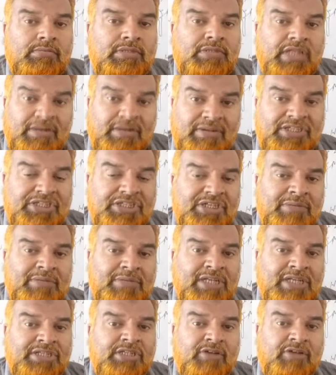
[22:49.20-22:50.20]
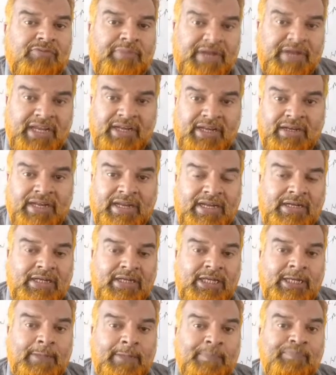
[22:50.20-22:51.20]
nervous system consists of brain and
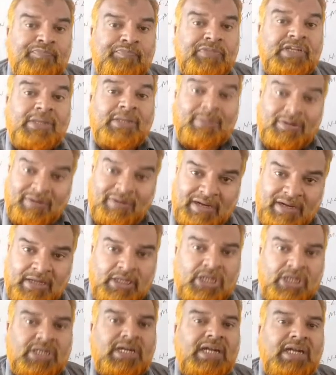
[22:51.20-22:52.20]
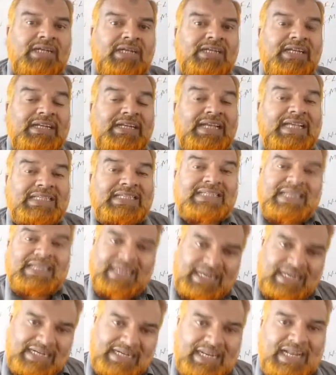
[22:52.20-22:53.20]
double ventral nerve cord.
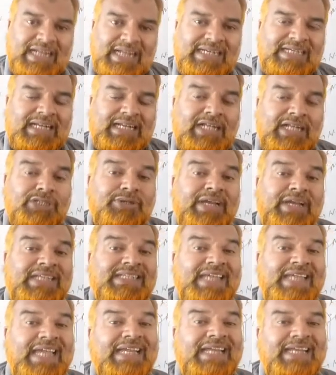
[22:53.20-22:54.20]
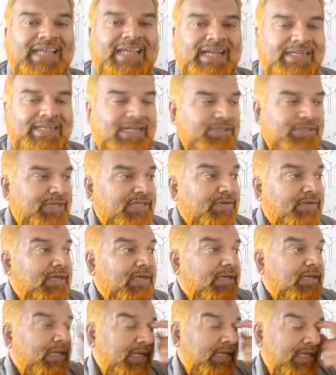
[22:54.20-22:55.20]
It also has ganglia. It also has
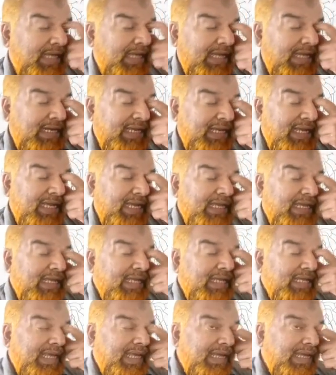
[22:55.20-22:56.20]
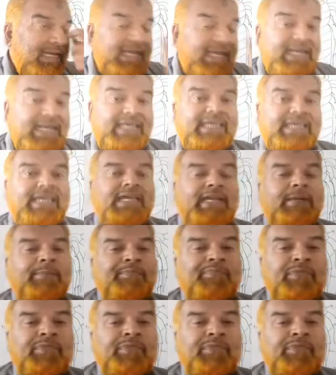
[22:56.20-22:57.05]
what? Ganglia. Ganglia like here,